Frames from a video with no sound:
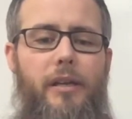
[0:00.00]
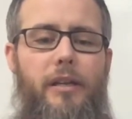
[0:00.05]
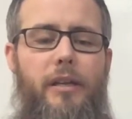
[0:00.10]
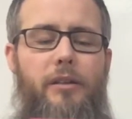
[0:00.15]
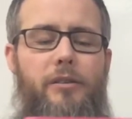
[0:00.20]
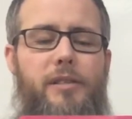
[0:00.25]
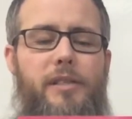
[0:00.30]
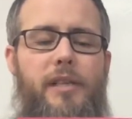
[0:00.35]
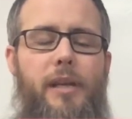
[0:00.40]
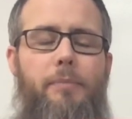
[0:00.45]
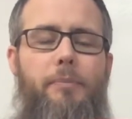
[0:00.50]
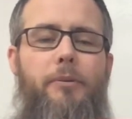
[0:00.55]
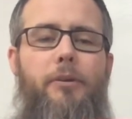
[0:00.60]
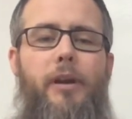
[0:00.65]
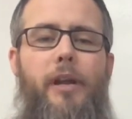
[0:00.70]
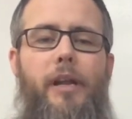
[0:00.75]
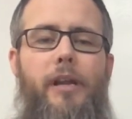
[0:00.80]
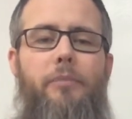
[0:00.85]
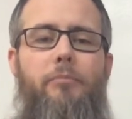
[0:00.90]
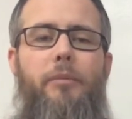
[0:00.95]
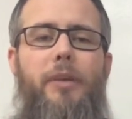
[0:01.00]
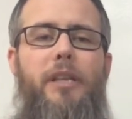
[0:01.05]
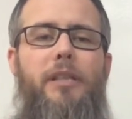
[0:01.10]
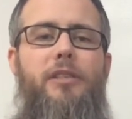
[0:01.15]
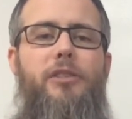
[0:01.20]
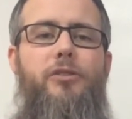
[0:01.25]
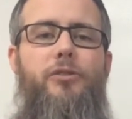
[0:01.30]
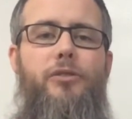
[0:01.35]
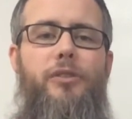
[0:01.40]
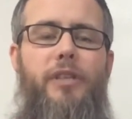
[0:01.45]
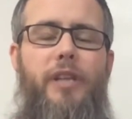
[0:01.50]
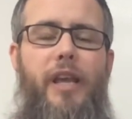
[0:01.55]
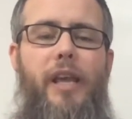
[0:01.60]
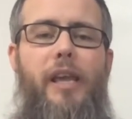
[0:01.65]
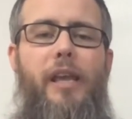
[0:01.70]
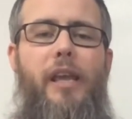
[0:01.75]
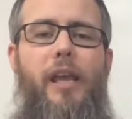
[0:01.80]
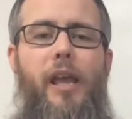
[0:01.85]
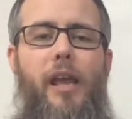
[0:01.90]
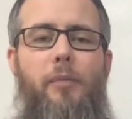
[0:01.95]
Now separate means to
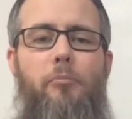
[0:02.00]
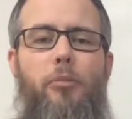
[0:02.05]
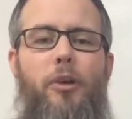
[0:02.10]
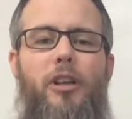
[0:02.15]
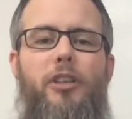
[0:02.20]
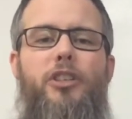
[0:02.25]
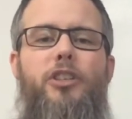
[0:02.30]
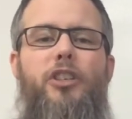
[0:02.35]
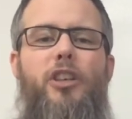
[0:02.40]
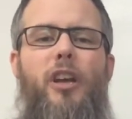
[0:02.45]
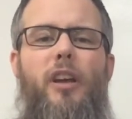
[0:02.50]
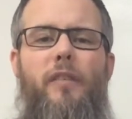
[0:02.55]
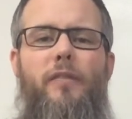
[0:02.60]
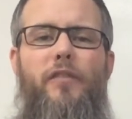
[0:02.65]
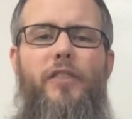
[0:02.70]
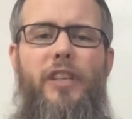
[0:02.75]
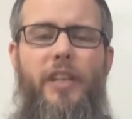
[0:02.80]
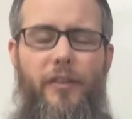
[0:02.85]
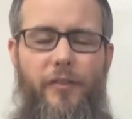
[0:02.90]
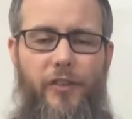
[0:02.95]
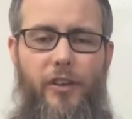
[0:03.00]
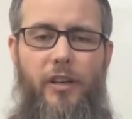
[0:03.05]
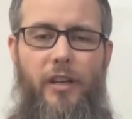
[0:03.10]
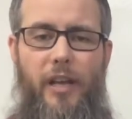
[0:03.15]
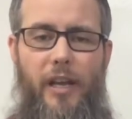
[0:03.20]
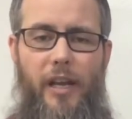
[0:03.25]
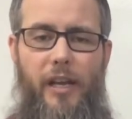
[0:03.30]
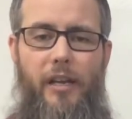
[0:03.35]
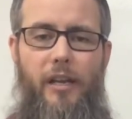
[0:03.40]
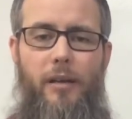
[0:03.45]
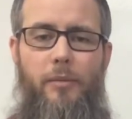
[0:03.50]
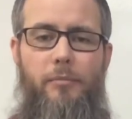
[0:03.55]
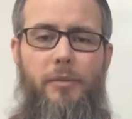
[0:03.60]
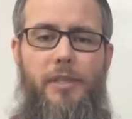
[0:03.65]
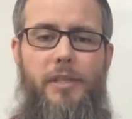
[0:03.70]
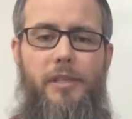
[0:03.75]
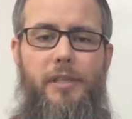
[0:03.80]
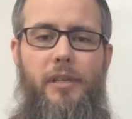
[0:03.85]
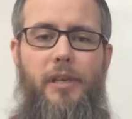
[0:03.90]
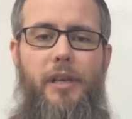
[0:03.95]
take a bunch of different
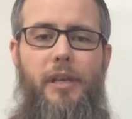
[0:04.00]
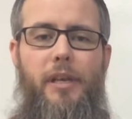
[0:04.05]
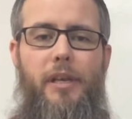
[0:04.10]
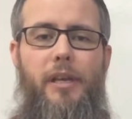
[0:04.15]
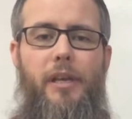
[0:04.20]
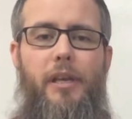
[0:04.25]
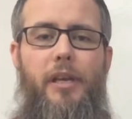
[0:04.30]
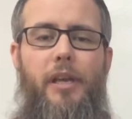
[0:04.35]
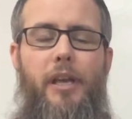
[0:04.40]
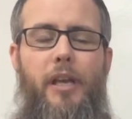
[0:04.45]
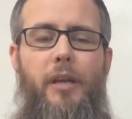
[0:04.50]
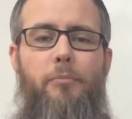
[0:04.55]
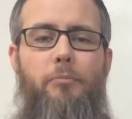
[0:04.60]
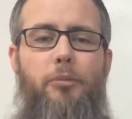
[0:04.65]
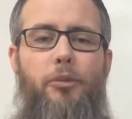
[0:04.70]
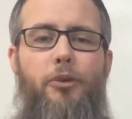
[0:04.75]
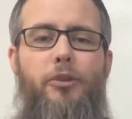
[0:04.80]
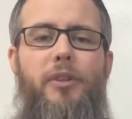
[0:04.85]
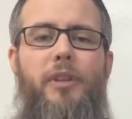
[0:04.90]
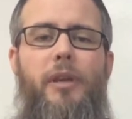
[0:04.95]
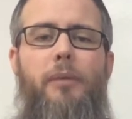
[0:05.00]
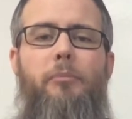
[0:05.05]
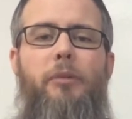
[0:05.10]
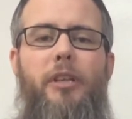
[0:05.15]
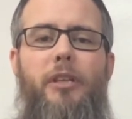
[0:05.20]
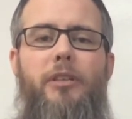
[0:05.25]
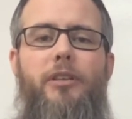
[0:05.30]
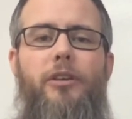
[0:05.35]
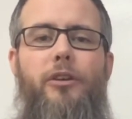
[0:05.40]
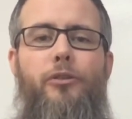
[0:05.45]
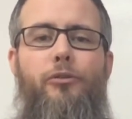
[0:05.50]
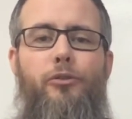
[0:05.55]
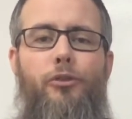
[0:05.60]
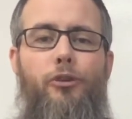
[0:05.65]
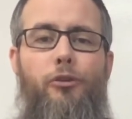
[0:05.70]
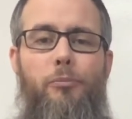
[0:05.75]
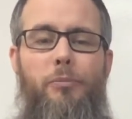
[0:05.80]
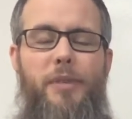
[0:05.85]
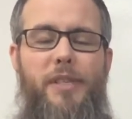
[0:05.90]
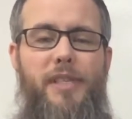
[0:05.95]
items and put them into
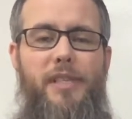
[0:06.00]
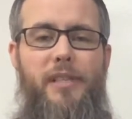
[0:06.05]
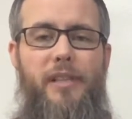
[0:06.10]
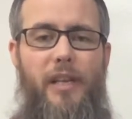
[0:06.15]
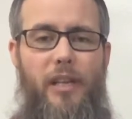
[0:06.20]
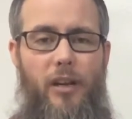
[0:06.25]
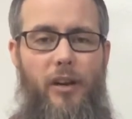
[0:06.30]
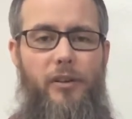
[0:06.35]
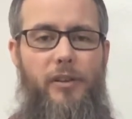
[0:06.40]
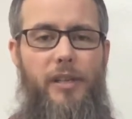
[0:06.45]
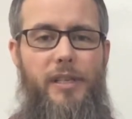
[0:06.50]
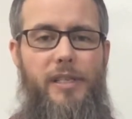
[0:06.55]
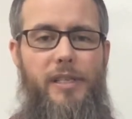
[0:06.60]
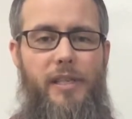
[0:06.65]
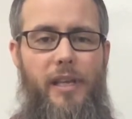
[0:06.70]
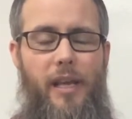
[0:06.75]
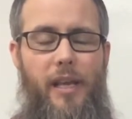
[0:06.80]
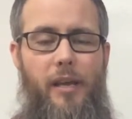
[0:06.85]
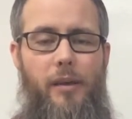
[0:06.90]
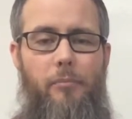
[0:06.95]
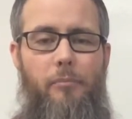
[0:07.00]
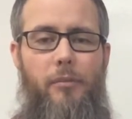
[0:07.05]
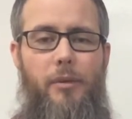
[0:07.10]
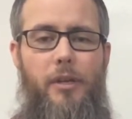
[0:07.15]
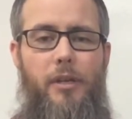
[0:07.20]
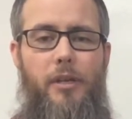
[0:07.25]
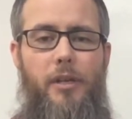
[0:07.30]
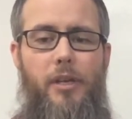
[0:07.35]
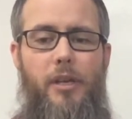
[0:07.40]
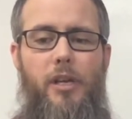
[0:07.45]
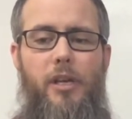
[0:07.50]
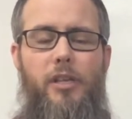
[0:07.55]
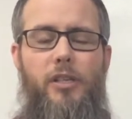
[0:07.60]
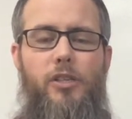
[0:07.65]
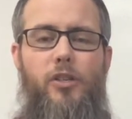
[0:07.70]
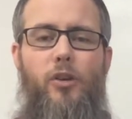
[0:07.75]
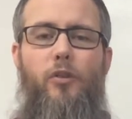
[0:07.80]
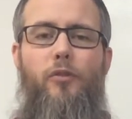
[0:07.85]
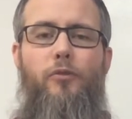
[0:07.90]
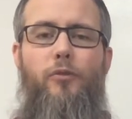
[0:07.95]
groups that are the same.
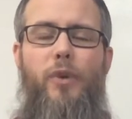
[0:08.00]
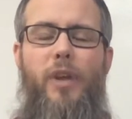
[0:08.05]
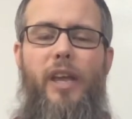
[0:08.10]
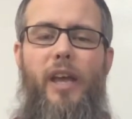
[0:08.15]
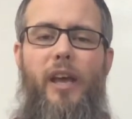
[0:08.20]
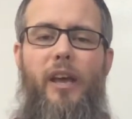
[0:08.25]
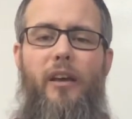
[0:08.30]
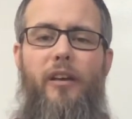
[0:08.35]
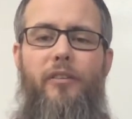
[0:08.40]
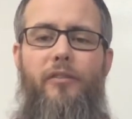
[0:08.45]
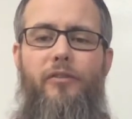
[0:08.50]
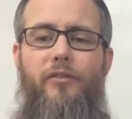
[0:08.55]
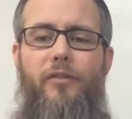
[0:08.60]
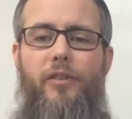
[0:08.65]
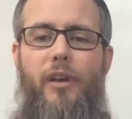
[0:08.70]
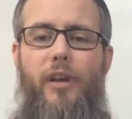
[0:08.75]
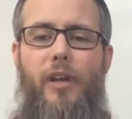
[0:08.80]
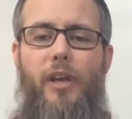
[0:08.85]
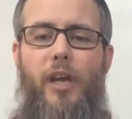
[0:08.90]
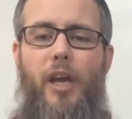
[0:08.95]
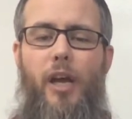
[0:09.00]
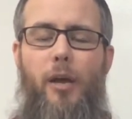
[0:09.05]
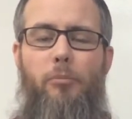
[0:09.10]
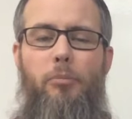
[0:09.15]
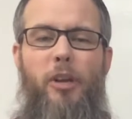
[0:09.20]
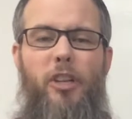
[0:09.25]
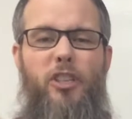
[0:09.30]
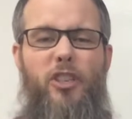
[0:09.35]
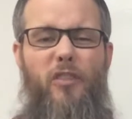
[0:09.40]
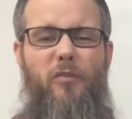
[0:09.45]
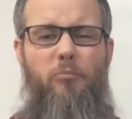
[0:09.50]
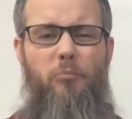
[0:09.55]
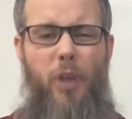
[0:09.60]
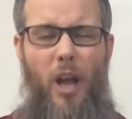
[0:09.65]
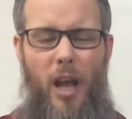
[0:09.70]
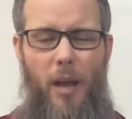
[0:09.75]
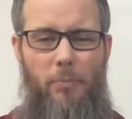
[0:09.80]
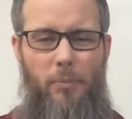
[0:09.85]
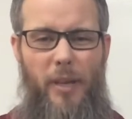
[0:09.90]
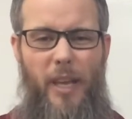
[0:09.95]
So if we have a bunch of
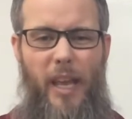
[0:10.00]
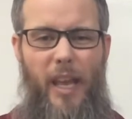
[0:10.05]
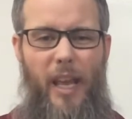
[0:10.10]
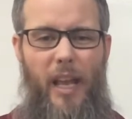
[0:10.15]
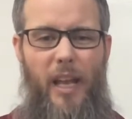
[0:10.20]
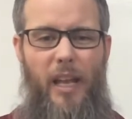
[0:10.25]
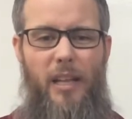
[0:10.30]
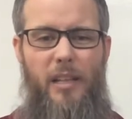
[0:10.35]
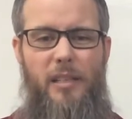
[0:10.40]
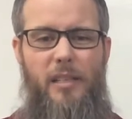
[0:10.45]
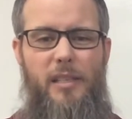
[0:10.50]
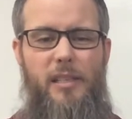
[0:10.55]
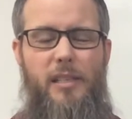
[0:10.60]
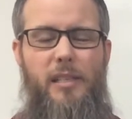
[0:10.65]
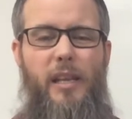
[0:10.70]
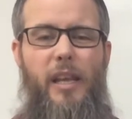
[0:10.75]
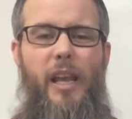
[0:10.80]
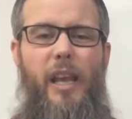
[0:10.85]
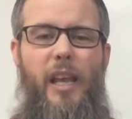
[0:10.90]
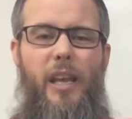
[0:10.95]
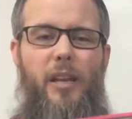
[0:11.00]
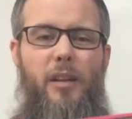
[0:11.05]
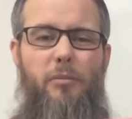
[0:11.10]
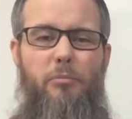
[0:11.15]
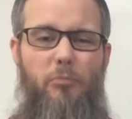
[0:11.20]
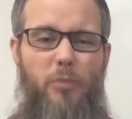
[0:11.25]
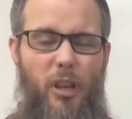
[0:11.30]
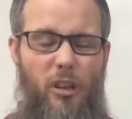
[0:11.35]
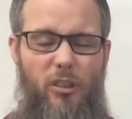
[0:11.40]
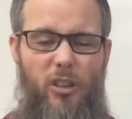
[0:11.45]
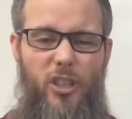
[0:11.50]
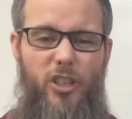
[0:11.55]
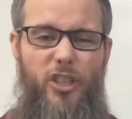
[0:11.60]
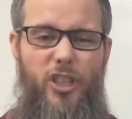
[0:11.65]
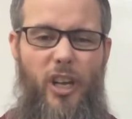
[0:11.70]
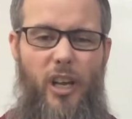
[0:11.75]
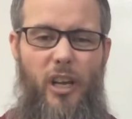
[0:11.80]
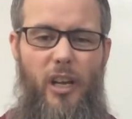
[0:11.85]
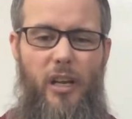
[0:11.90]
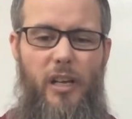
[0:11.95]
pop cans and milk
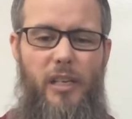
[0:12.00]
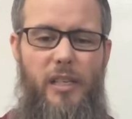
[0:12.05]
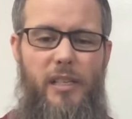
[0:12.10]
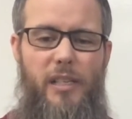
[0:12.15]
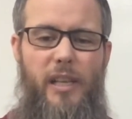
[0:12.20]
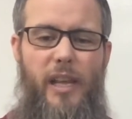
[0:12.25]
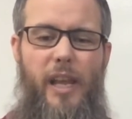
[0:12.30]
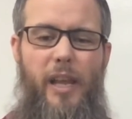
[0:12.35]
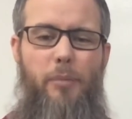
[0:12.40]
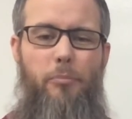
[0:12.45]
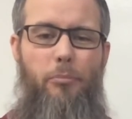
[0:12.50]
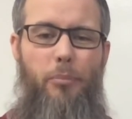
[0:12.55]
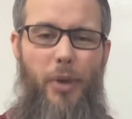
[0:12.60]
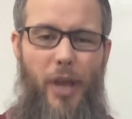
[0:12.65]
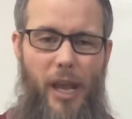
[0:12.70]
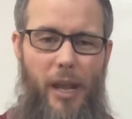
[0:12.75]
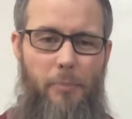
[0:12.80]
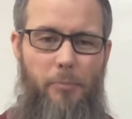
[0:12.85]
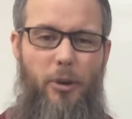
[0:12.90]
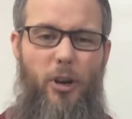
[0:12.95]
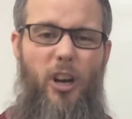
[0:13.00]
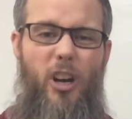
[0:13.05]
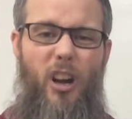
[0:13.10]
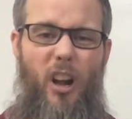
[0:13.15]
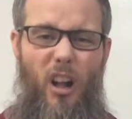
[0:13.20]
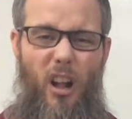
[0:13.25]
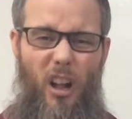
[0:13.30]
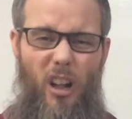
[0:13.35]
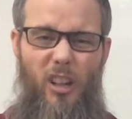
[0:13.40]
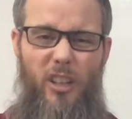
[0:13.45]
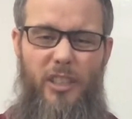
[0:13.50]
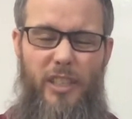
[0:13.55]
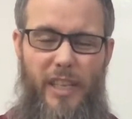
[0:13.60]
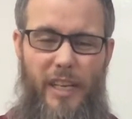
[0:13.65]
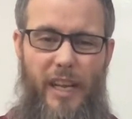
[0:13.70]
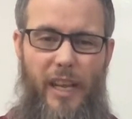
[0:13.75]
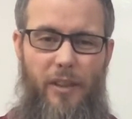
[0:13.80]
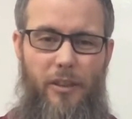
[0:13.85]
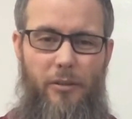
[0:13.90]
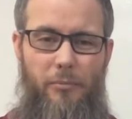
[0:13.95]
jugs and paper all
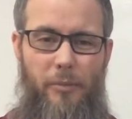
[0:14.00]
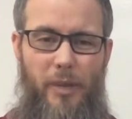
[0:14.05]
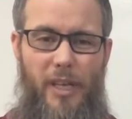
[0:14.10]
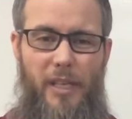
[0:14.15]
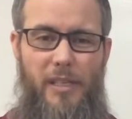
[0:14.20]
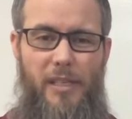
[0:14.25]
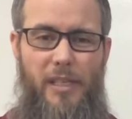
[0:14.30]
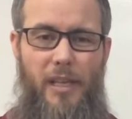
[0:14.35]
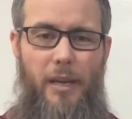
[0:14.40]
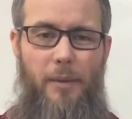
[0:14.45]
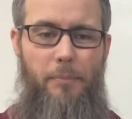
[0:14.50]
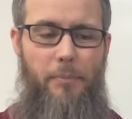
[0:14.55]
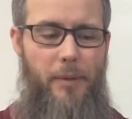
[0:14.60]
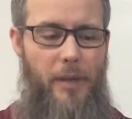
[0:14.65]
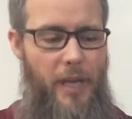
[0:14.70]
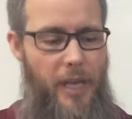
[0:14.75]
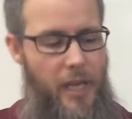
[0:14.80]
together mixed up,